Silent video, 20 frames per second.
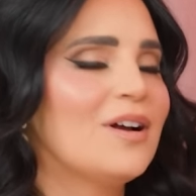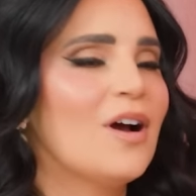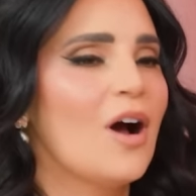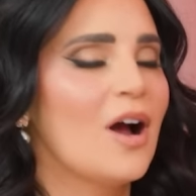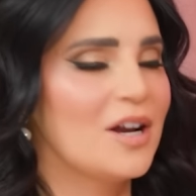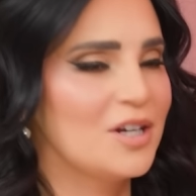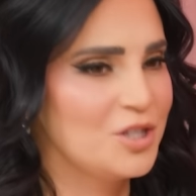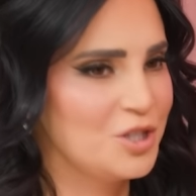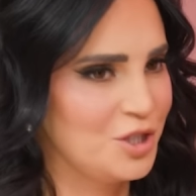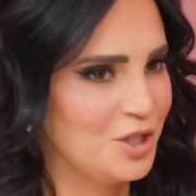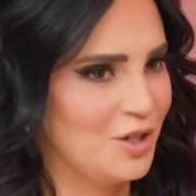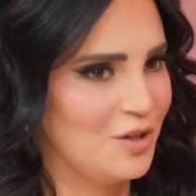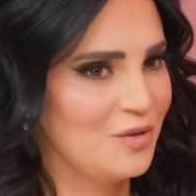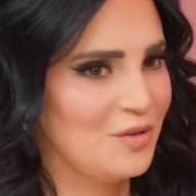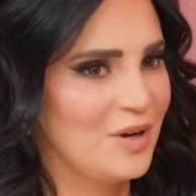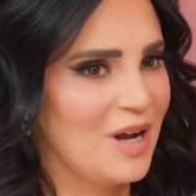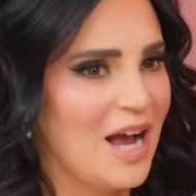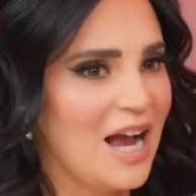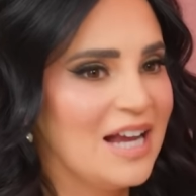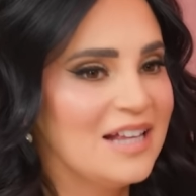Got
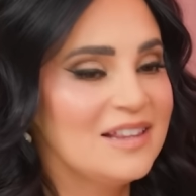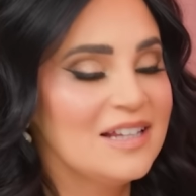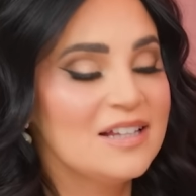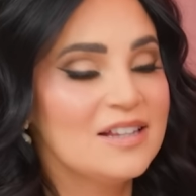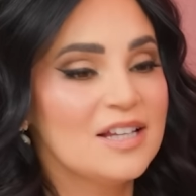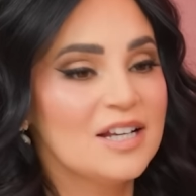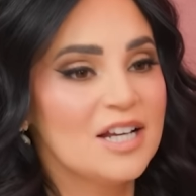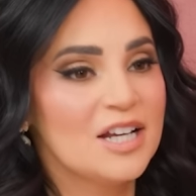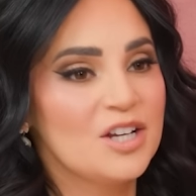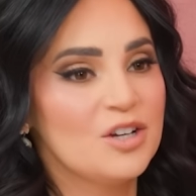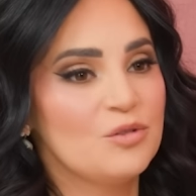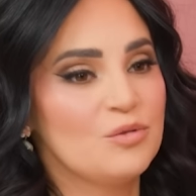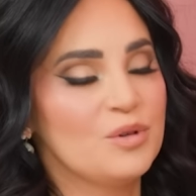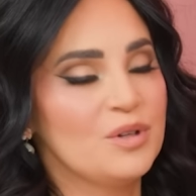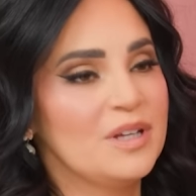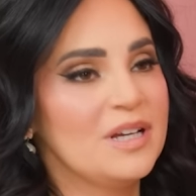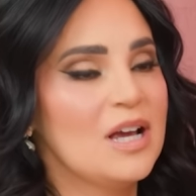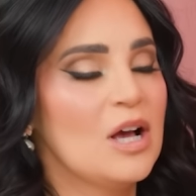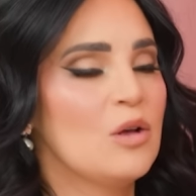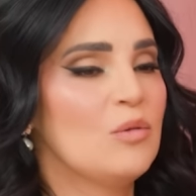you. I think that it could
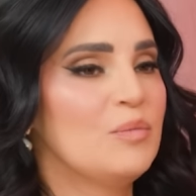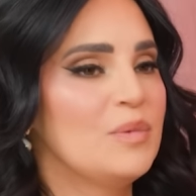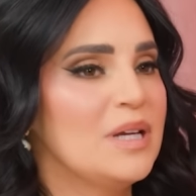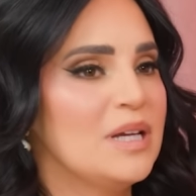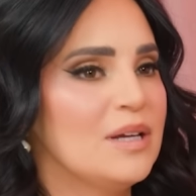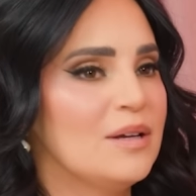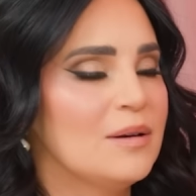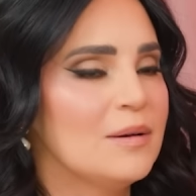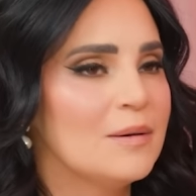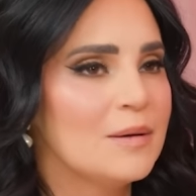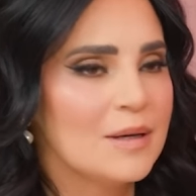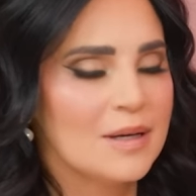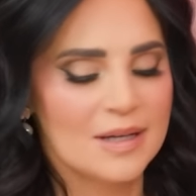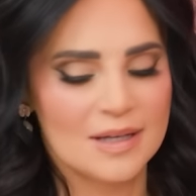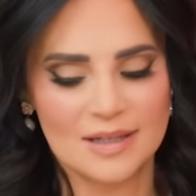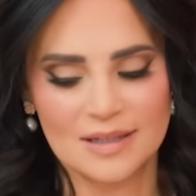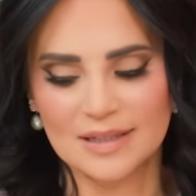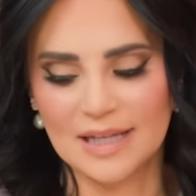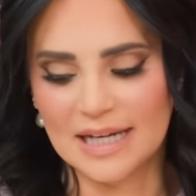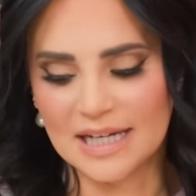really help me
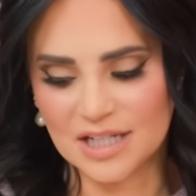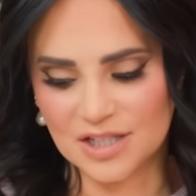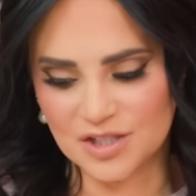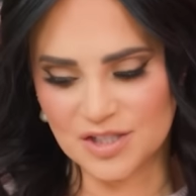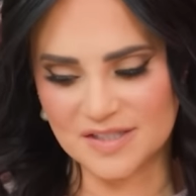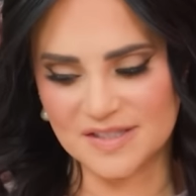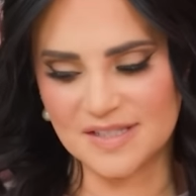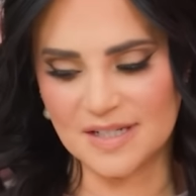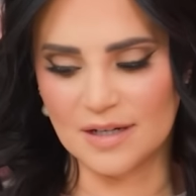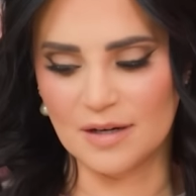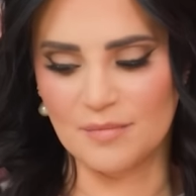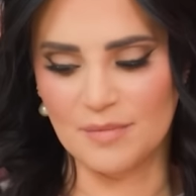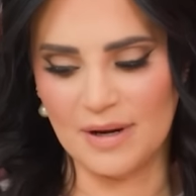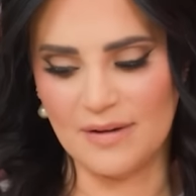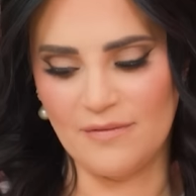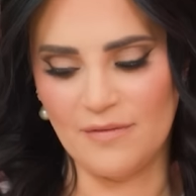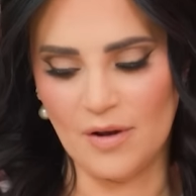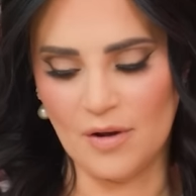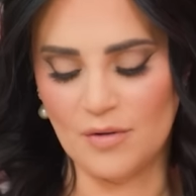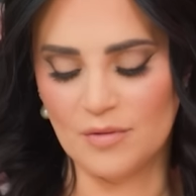like it just did on my
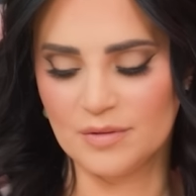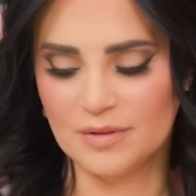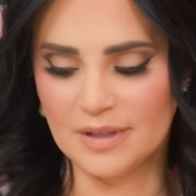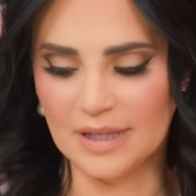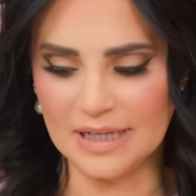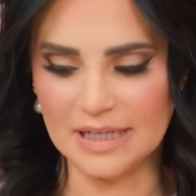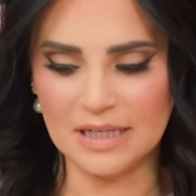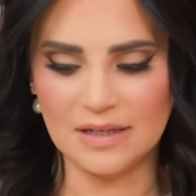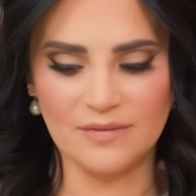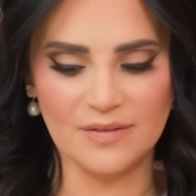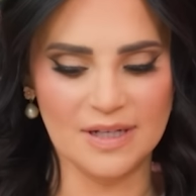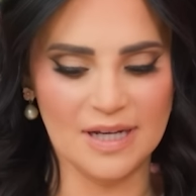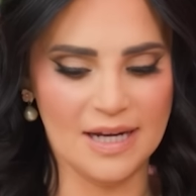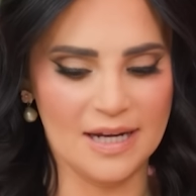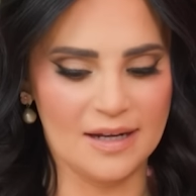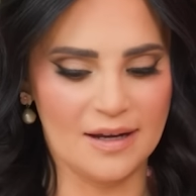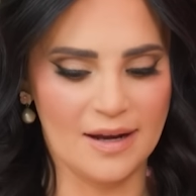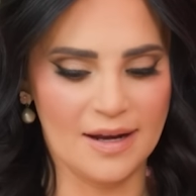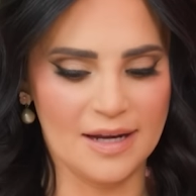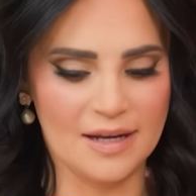phone, like even
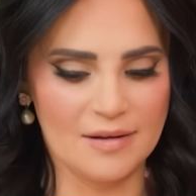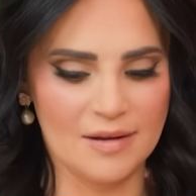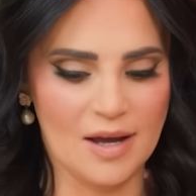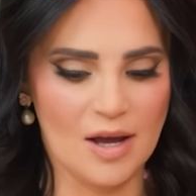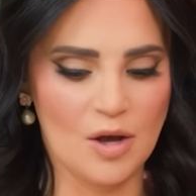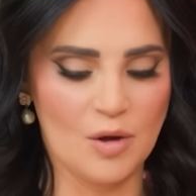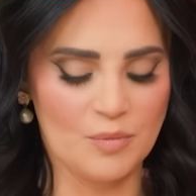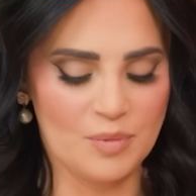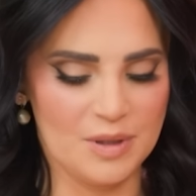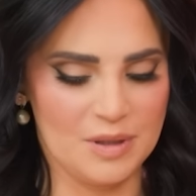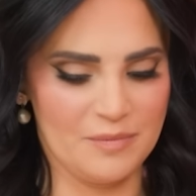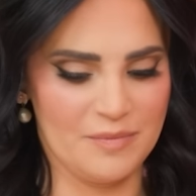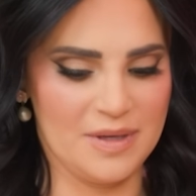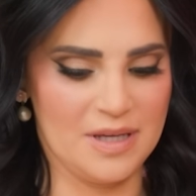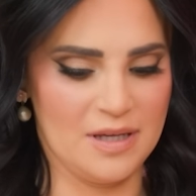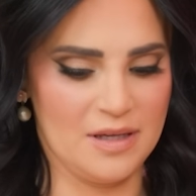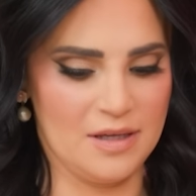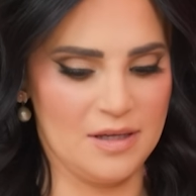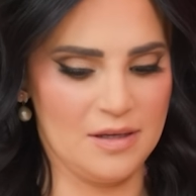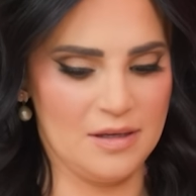AI helping
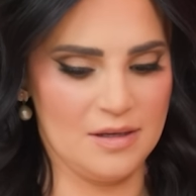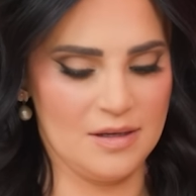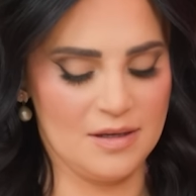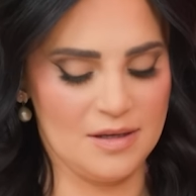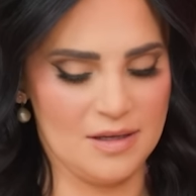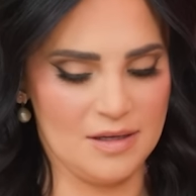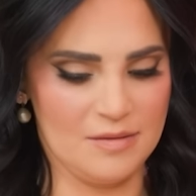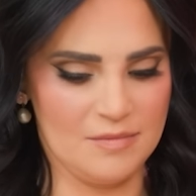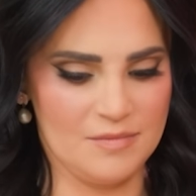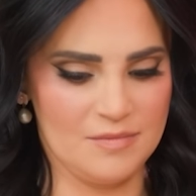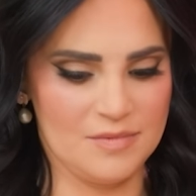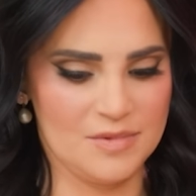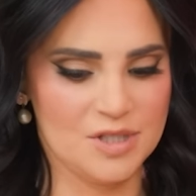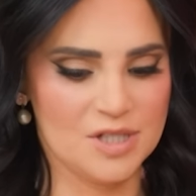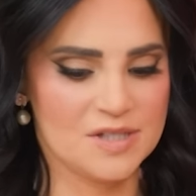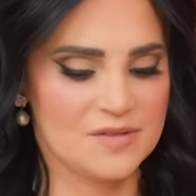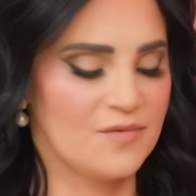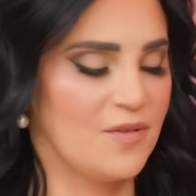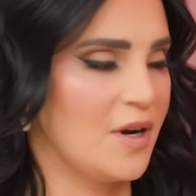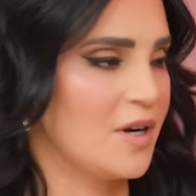me
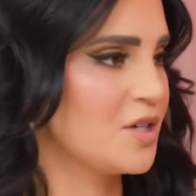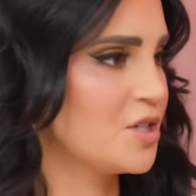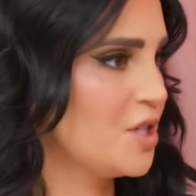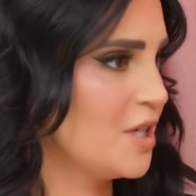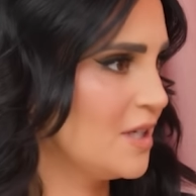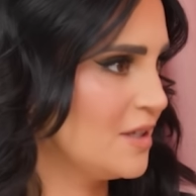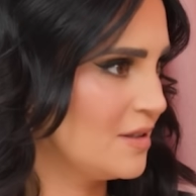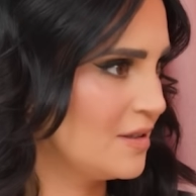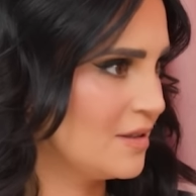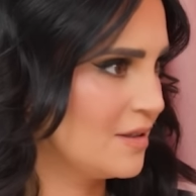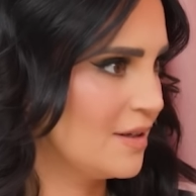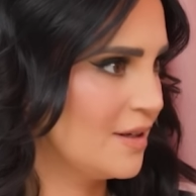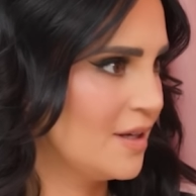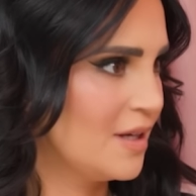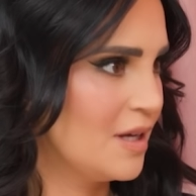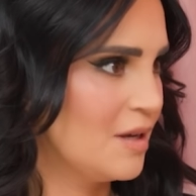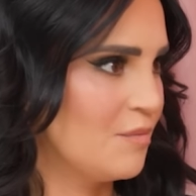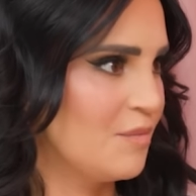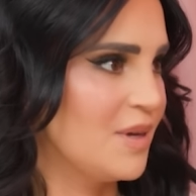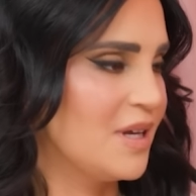just function,
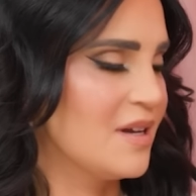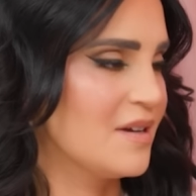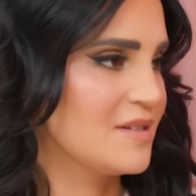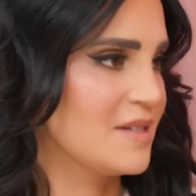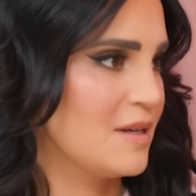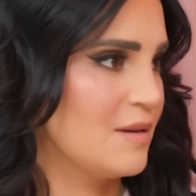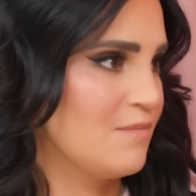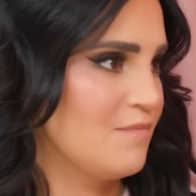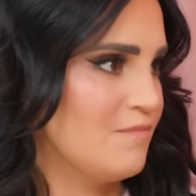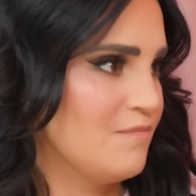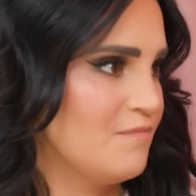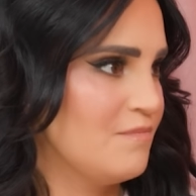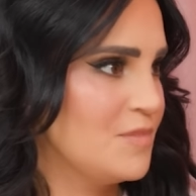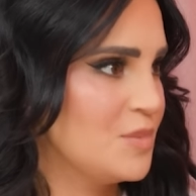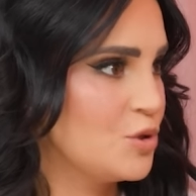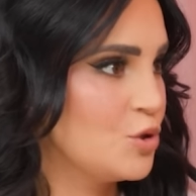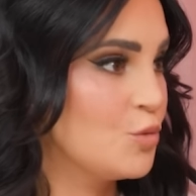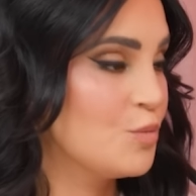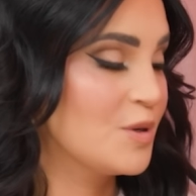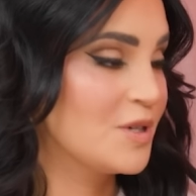because I'm
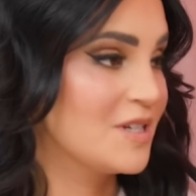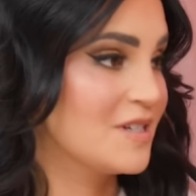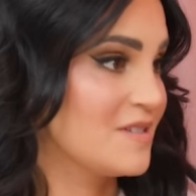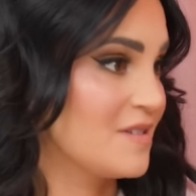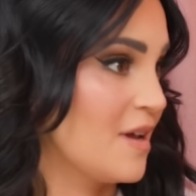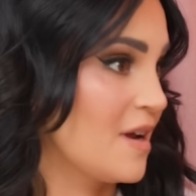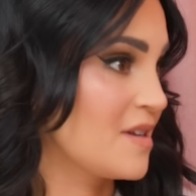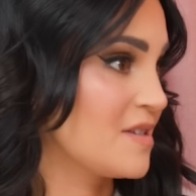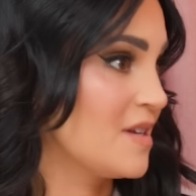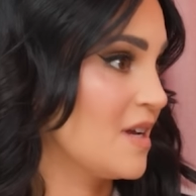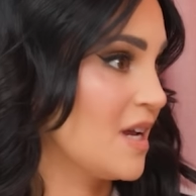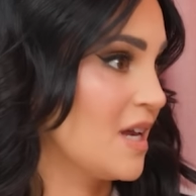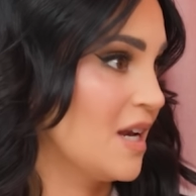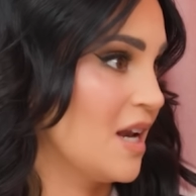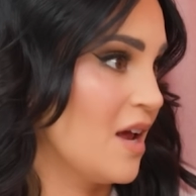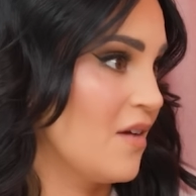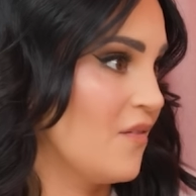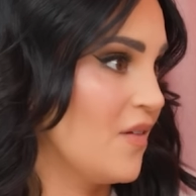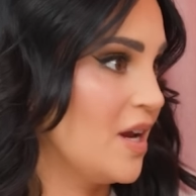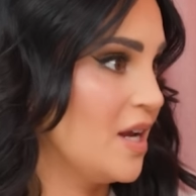super dyslexic and
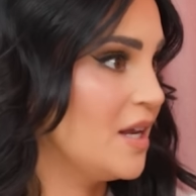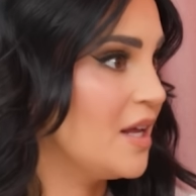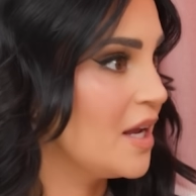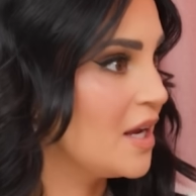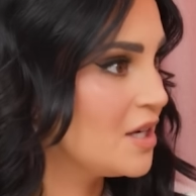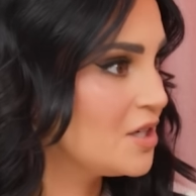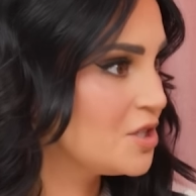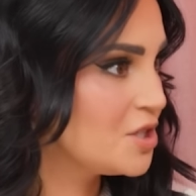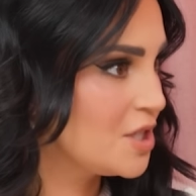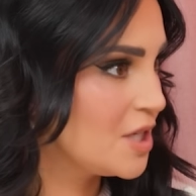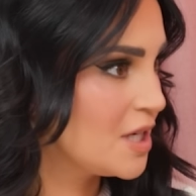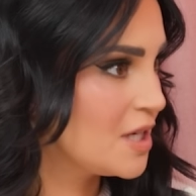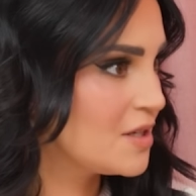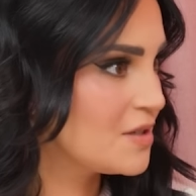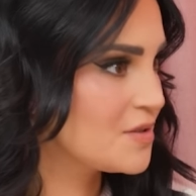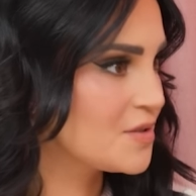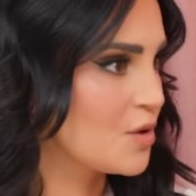have ADHD.